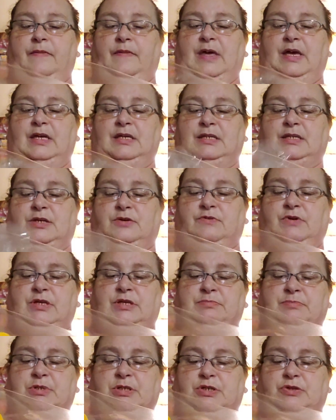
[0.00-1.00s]
These
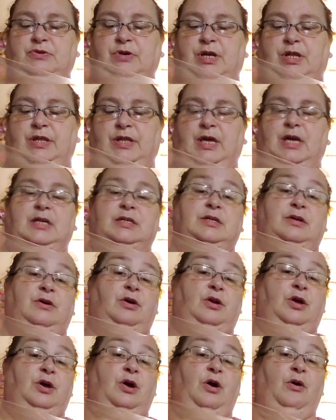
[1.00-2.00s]
Christmas tree things are
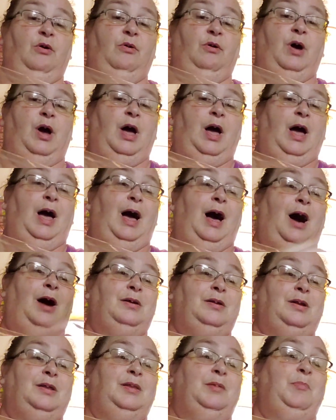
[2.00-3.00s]
going to go
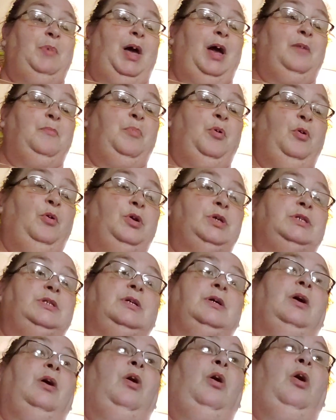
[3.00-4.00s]
out on the back porch
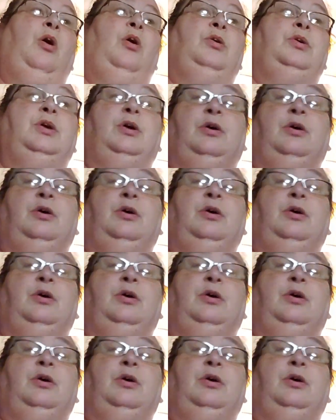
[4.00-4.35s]
all